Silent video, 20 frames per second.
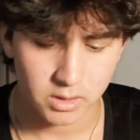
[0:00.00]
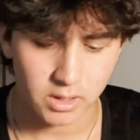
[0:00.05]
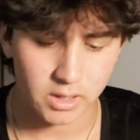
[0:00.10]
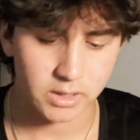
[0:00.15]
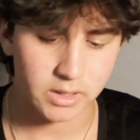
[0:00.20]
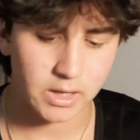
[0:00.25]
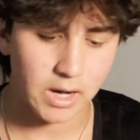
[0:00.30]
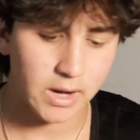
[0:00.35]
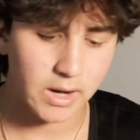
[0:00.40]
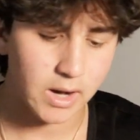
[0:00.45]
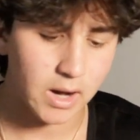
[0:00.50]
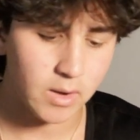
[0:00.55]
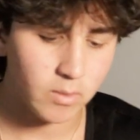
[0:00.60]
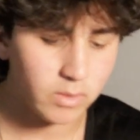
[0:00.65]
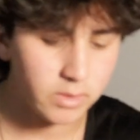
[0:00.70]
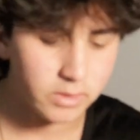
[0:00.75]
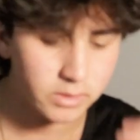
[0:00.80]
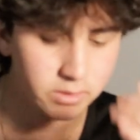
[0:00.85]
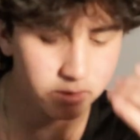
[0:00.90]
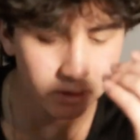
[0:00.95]
And I
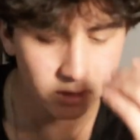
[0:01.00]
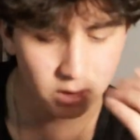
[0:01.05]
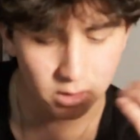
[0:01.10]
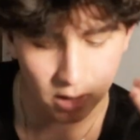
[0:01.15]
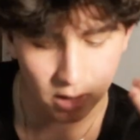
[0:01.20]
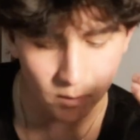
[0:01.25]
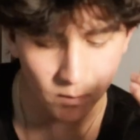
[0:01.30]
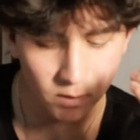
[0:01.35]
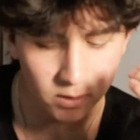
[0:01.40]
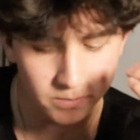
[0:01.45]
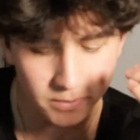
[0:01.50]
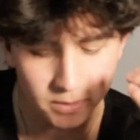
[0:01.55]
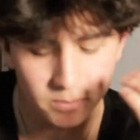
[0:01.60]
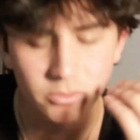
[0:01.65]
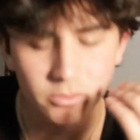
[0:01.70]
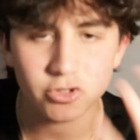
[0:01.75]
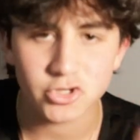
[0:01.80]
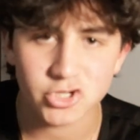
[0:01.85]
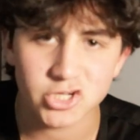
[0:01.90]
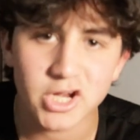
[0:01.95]
want to be
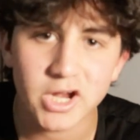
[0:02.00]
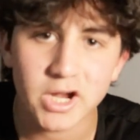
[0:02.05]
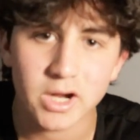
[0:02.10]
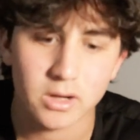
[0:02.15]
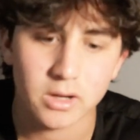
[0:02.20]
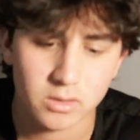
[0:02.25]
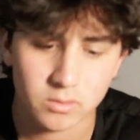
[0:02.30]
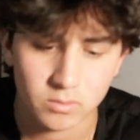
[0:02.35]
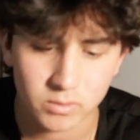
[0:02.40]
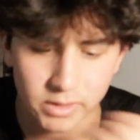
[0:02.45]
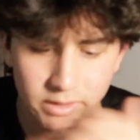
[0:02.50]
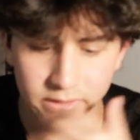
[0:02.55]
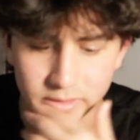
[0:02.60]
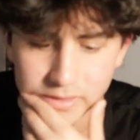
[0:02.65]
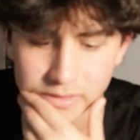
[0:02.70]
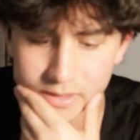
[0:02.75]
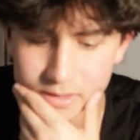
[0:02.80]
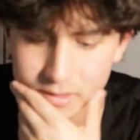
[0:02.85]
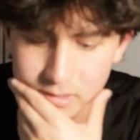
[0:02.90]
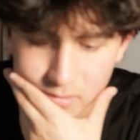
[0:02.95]
able to share what I
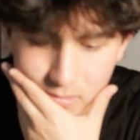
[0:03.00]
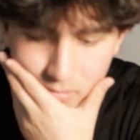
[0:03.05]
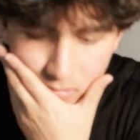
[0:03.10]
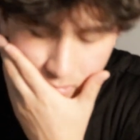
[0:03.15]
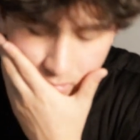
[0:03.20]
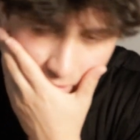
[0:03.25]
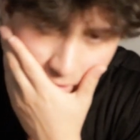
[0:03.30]
think, you